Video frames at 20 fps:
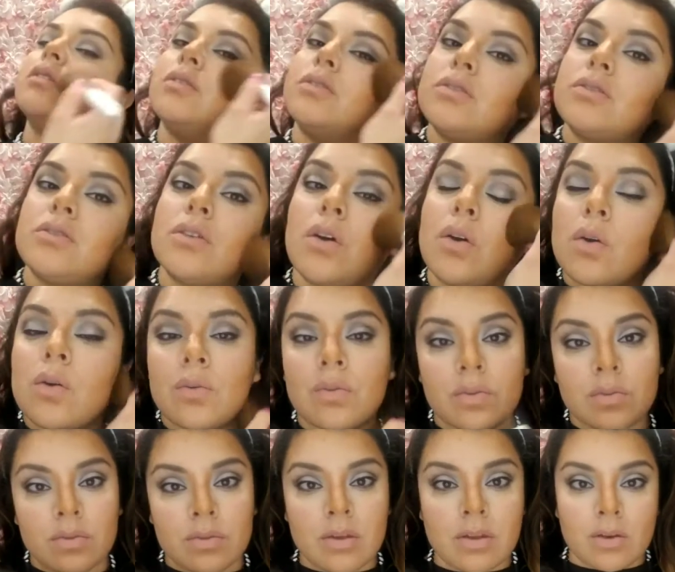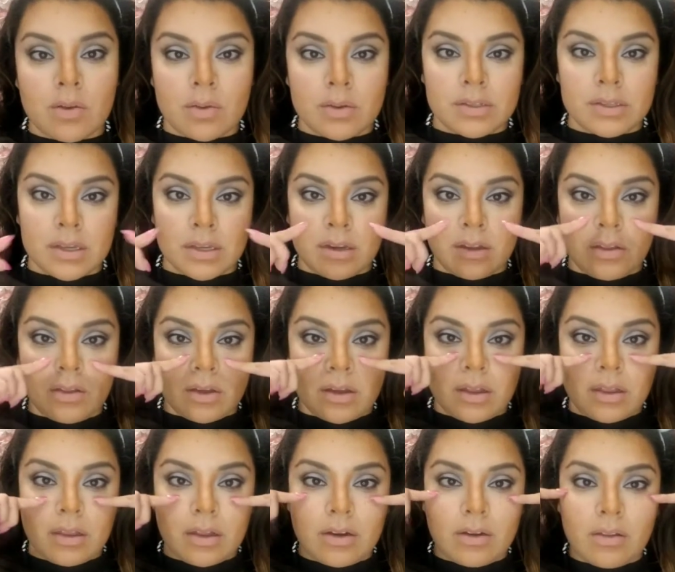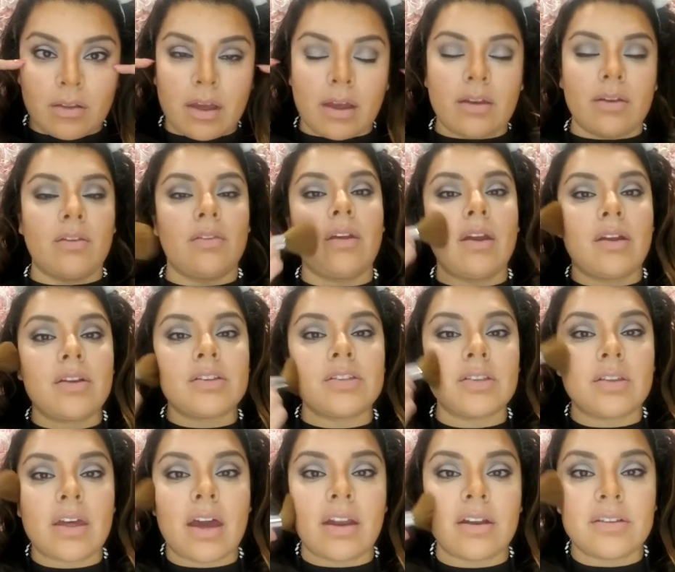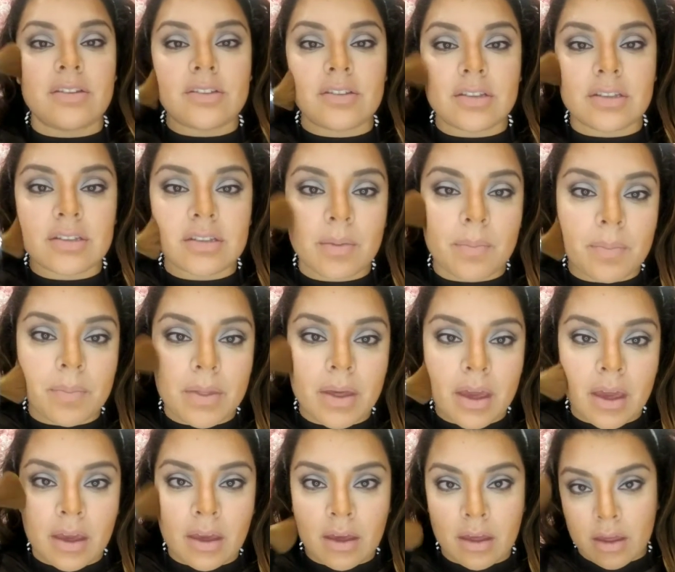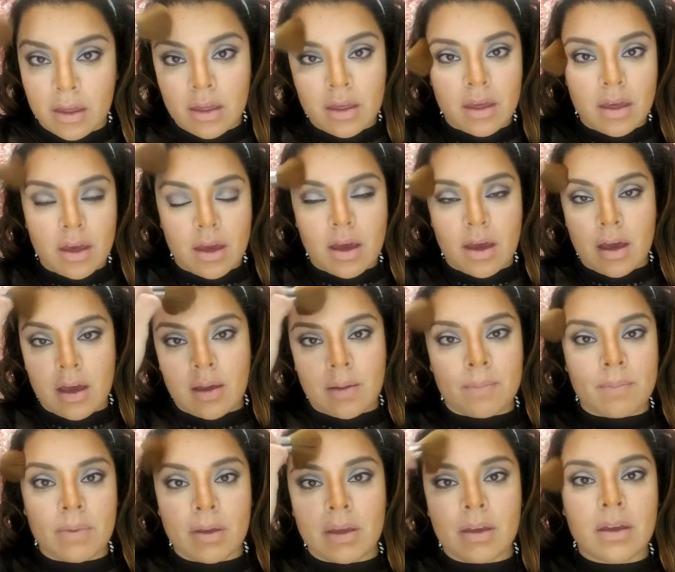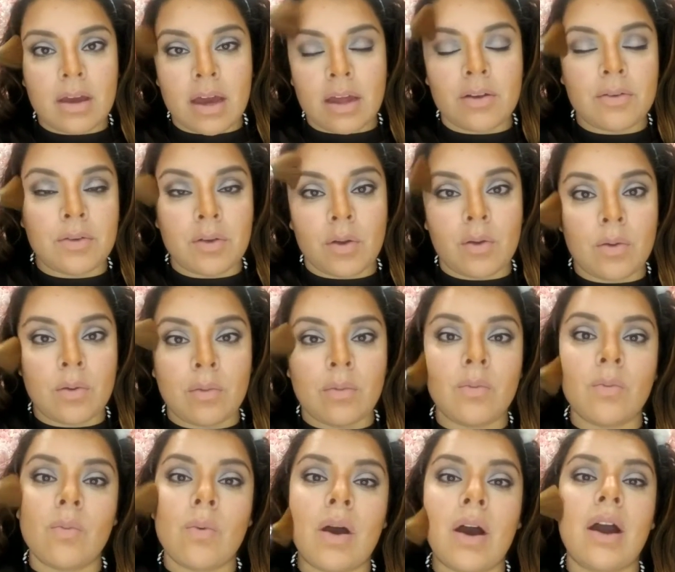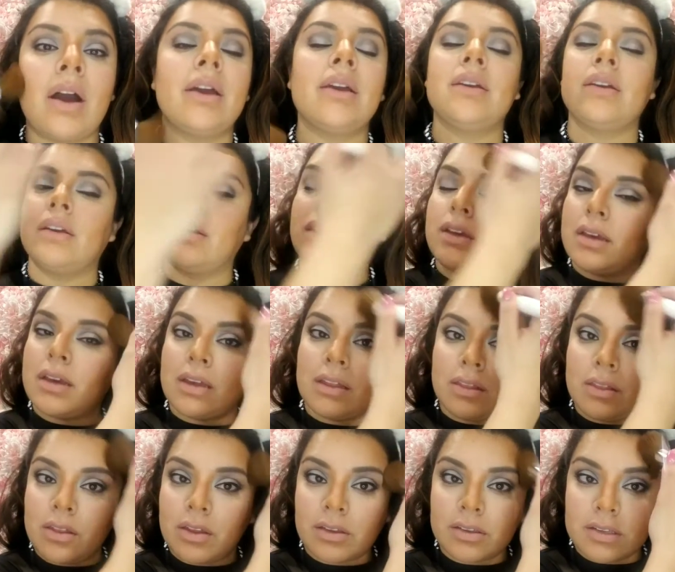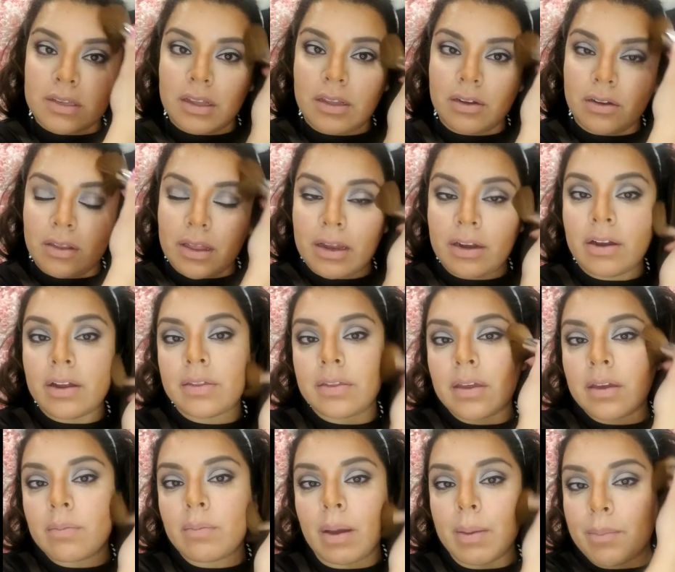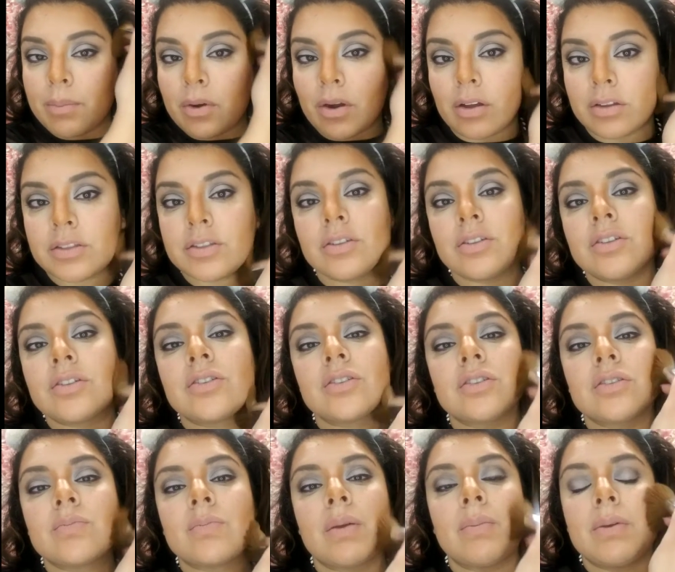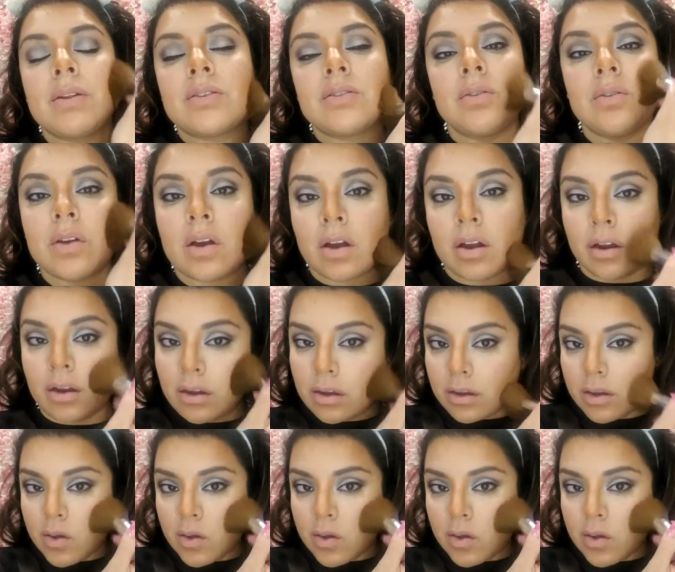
So, you know, it's gonna look a little lighter there. So that is just something, I don't know why it looks a little lighter. I think my bronzer is just maybe too dark.